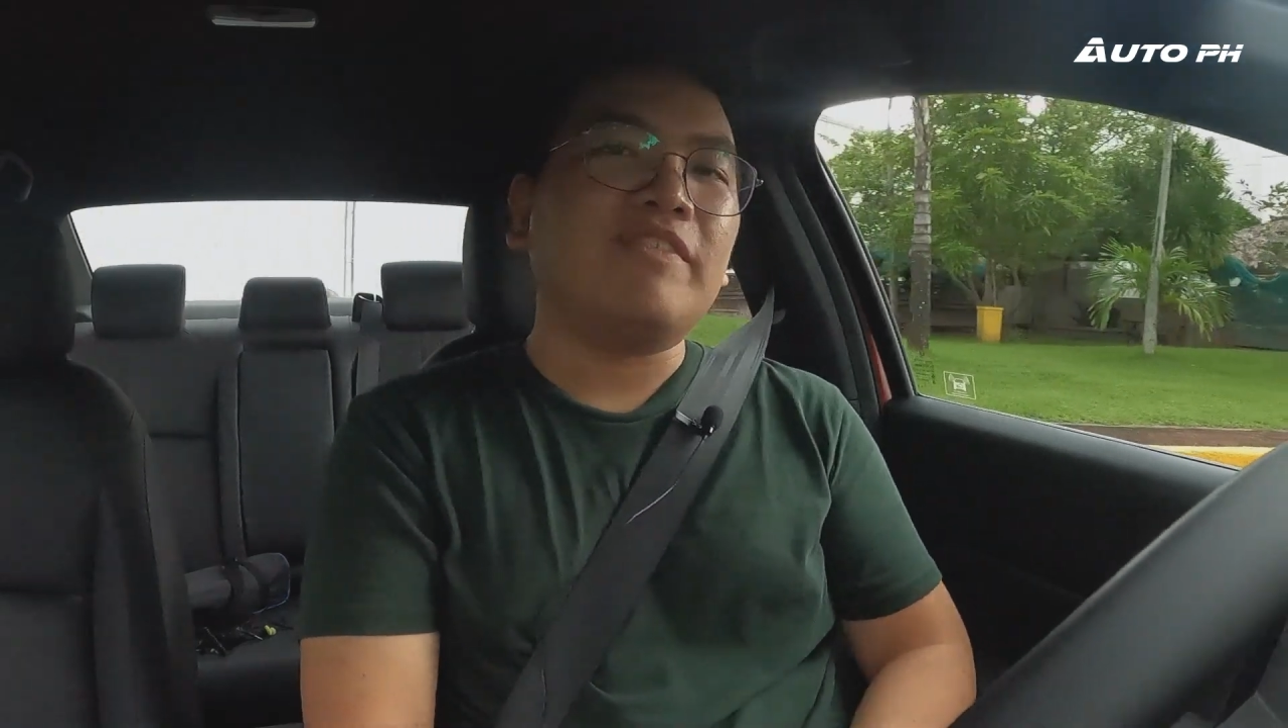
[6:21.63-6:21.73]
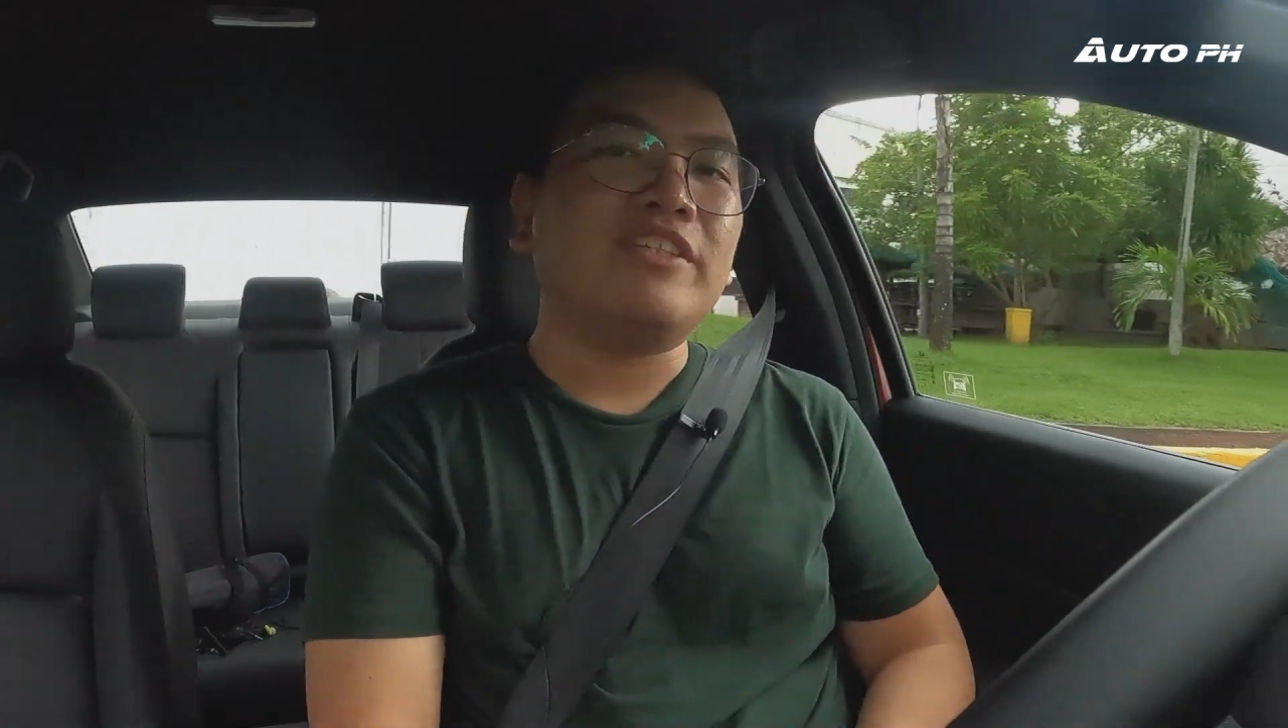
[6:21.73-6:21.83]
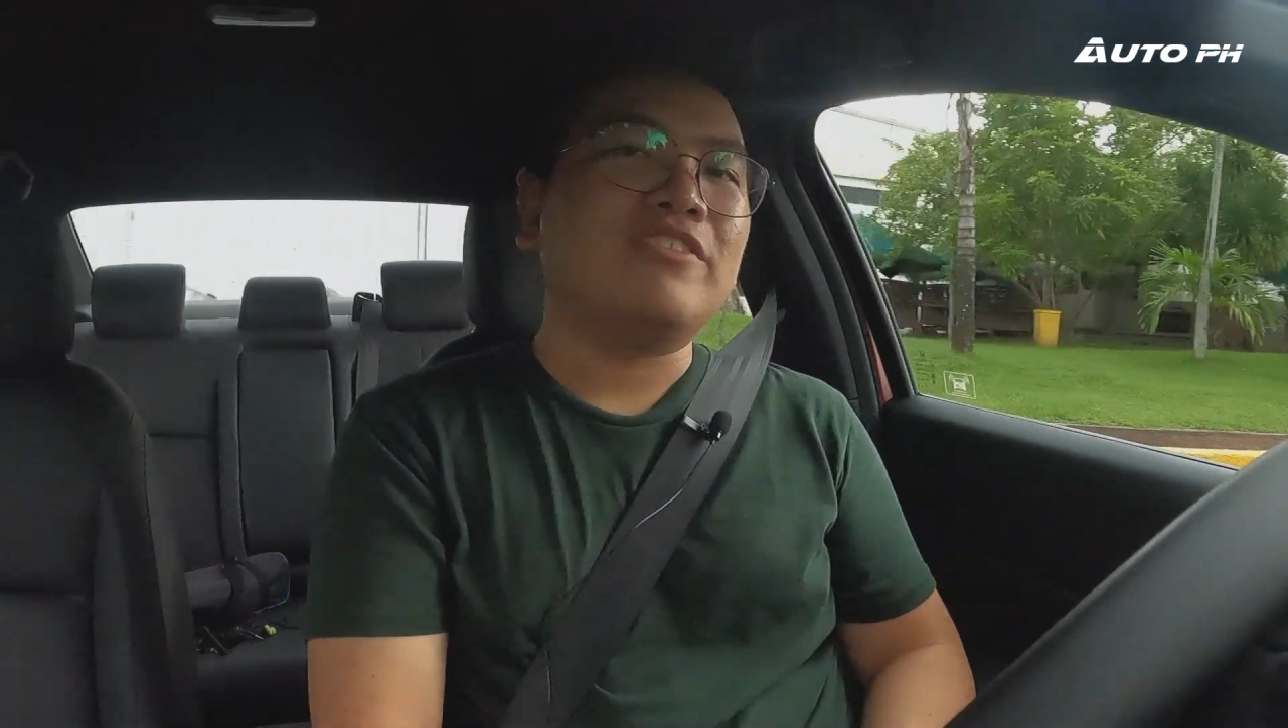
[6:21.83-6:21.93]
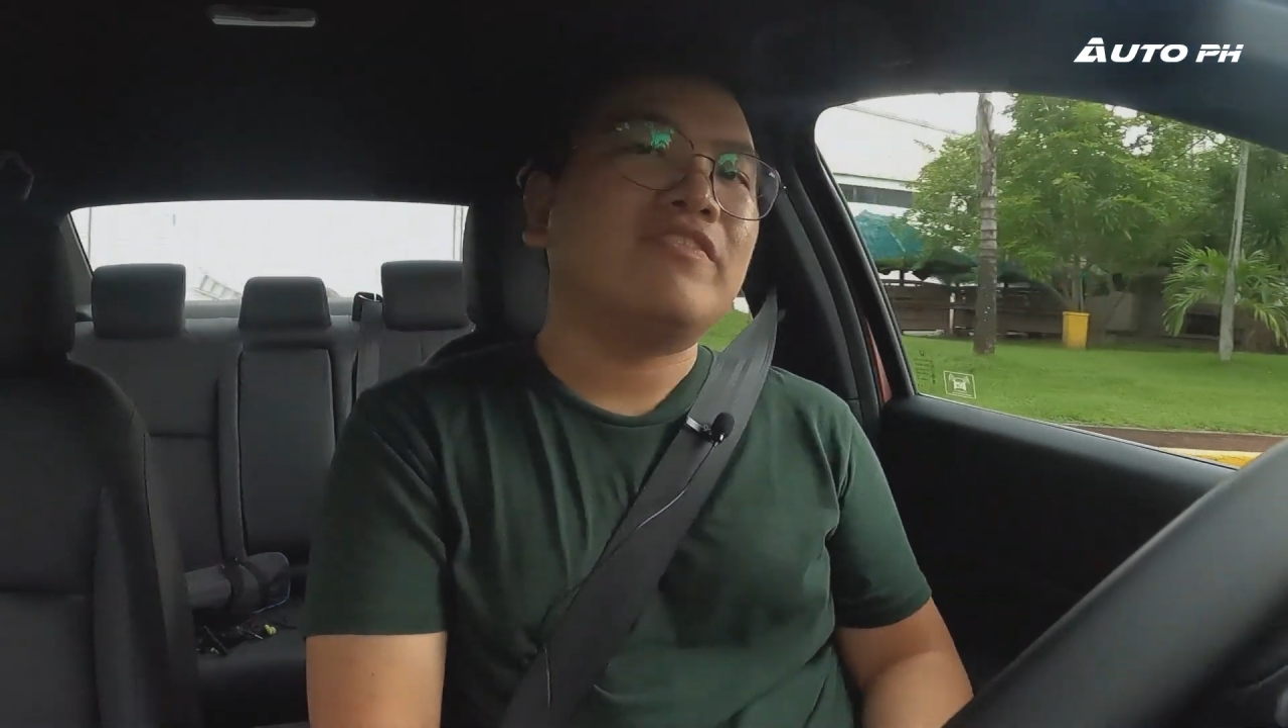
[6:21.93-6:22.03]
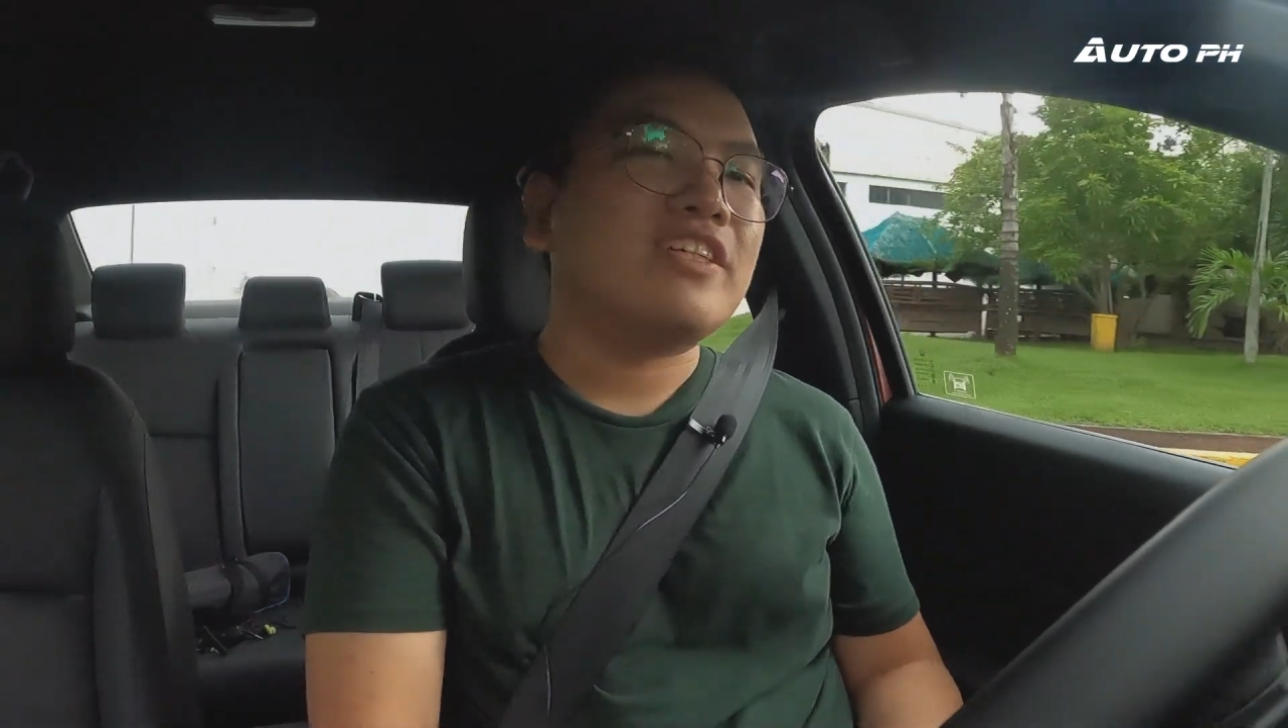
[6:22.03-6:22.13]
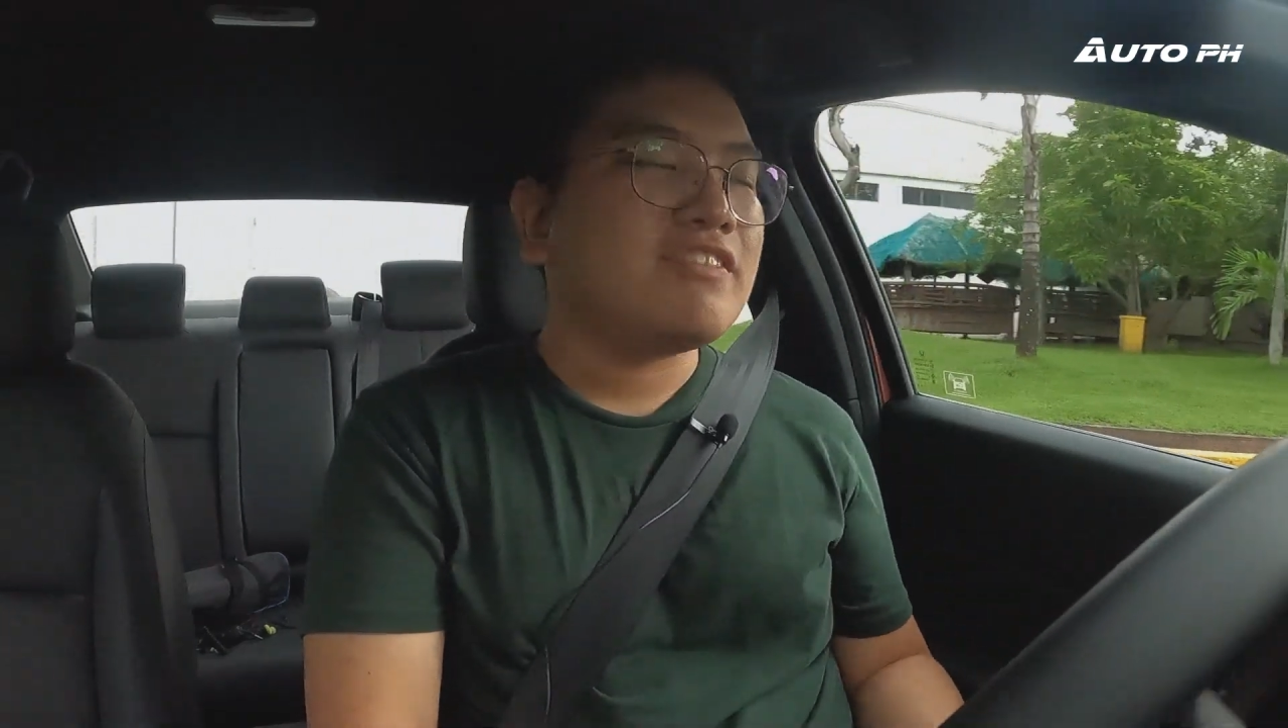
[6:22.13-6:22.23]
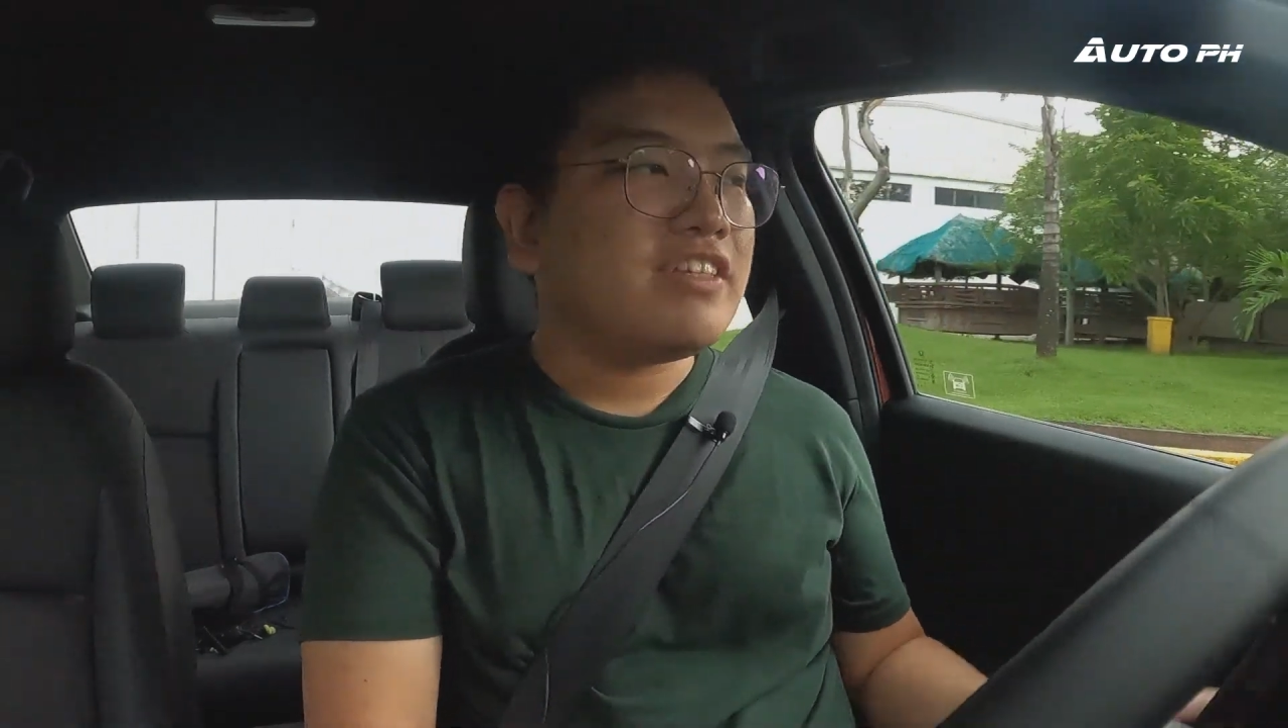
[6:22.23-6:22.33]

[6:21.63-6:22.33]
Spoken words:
maneuvers